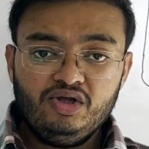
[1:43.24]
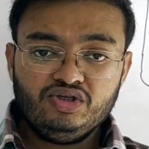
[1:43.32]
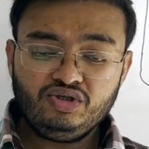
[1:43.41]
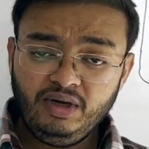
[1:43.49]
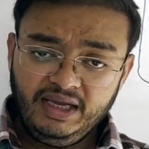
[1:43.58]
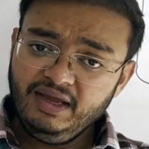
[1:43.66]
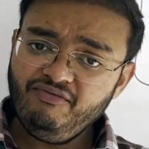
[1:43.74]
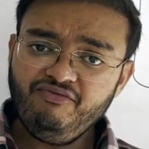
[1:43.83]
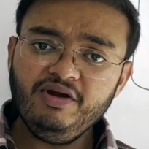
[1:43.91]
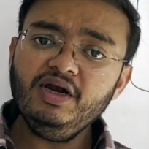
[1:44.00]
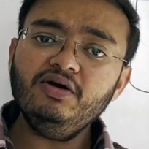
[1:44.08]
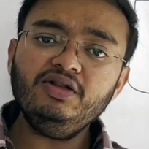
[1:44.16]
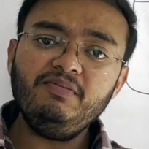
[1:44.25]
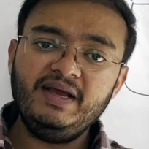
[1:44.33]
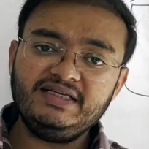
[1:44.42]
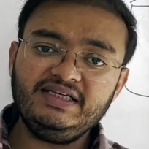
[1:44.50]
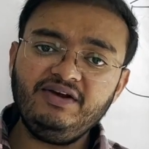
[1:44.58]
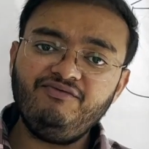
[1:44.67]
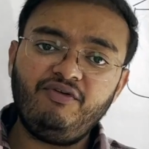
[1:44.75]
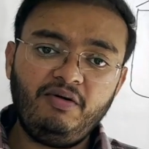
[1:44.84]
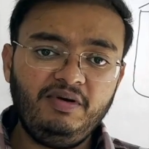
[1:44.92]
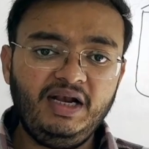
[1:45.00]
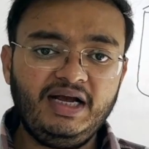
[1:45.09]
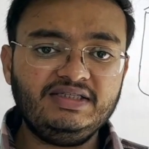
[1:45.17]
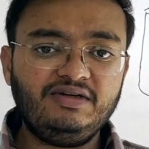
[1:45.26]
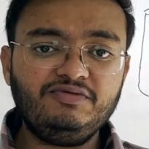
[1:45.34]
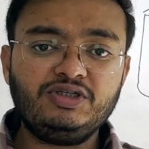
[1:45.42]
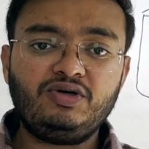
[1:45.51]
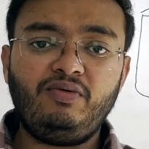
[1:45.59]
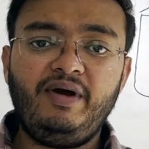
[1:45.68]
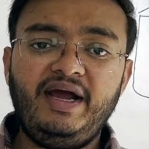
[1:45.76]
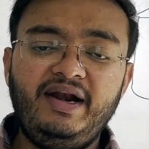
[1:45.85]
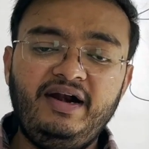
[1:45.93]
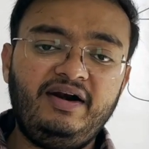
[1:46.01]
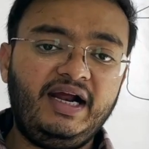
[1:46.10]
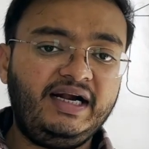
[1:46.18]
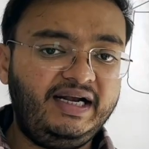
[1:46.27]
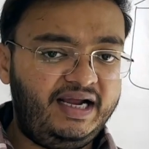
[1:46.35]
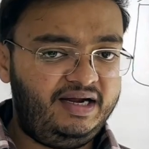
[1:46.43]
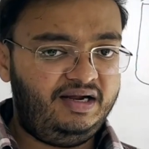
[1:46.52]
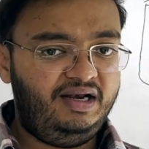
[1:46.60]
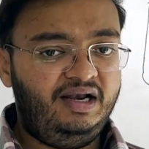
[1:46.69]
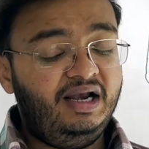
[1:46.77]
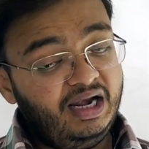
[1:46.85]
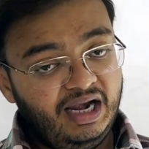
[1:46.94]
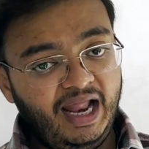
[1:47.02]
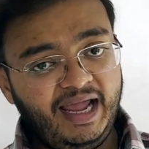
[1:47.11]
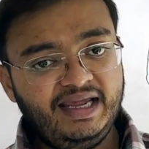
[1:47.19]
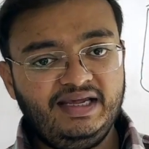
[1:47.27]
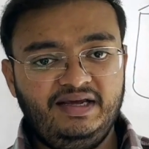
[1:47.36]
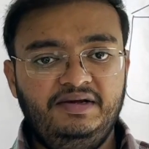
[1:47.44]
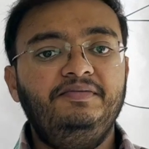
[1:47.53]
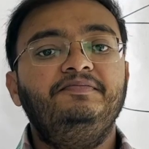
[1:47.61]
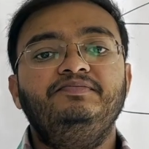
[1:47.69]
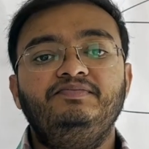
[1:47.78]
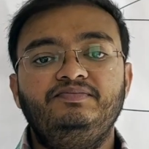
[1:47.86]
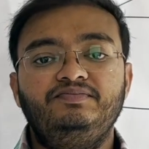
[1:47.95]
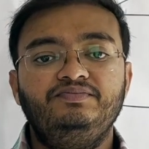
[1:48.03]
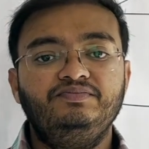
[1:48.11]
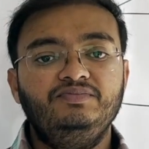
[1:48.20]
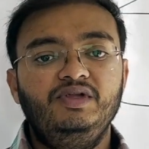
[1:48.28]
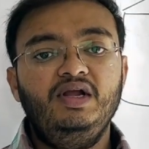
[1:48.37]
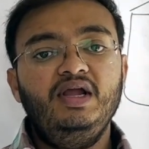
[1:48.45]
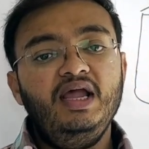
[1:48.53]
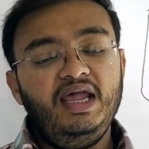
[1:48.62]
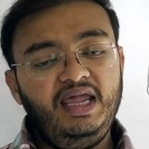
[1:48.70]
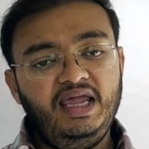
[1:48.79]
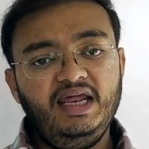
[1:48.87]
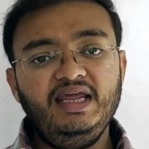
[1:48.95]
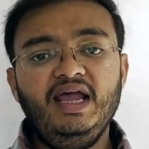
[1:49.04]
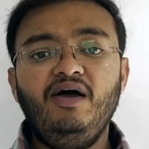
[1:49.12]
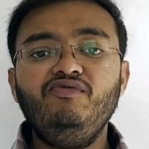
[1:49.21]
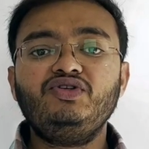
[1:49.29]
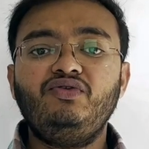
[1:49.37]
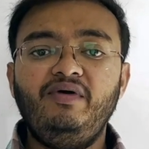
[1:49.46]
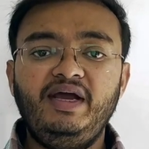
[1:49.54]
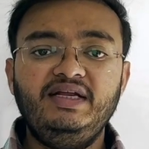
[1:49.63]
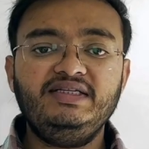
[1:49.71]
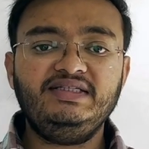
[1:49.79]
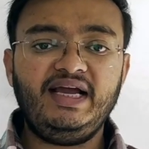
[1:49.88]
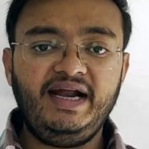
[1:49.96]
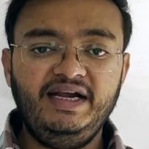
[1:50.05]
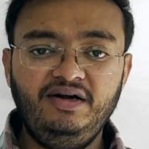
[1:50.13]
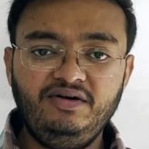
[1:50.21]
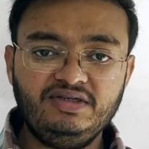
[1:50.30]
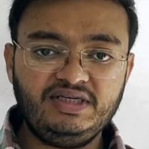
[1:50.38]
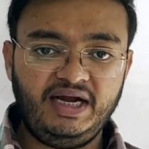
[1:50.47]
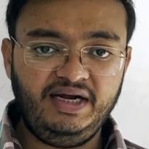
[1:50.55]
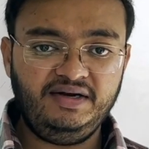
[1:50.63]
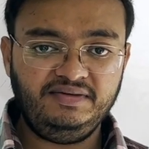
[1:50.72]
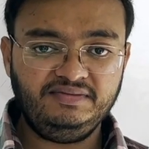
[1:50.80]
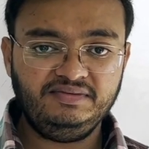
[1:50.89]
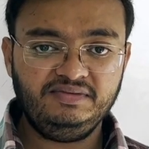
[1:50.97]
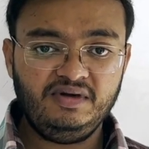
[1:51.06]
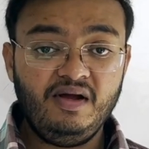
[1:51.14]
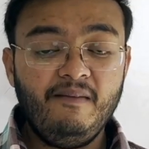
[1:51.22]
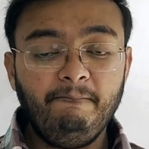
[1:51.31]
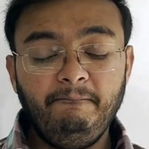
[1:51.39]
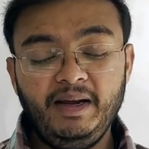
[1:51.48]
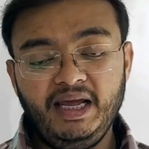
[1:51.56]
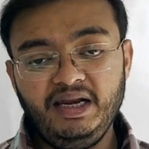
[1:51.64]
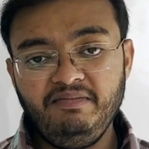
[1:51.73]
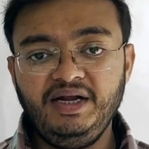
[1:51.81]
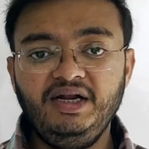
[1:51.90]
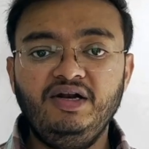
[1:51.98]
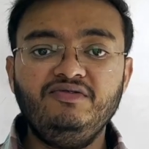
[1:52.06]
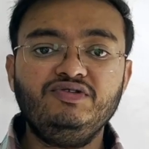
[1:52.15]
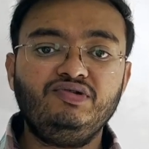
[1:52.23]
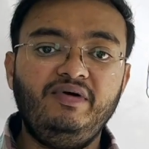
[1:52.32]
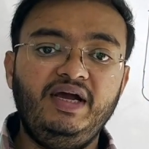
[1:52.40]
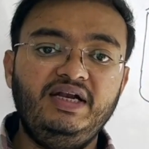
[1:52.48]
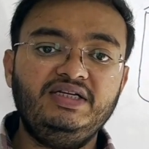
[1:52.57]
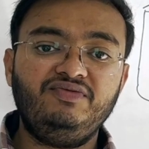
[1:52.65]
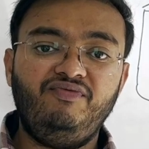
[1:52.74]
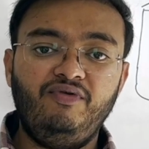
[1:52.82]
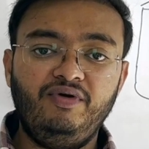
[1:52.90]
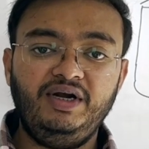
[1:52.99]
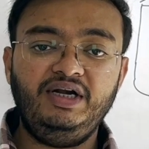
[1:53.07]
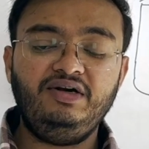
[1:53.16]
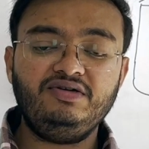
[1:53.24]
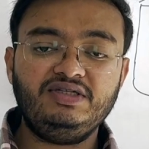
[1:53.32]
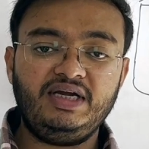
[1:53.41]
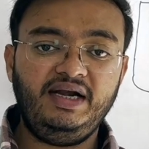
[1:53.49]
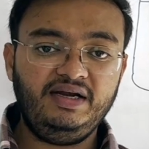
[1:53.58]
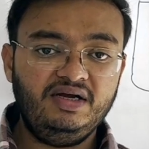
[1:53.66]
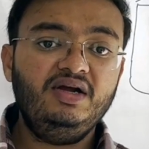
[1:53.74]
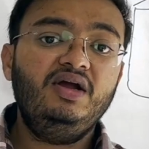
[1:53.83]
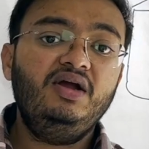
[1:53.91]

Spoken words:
So if we know the basic formulas of square and rectangle, like area of square is side into side, perimeter of square is 4 into side,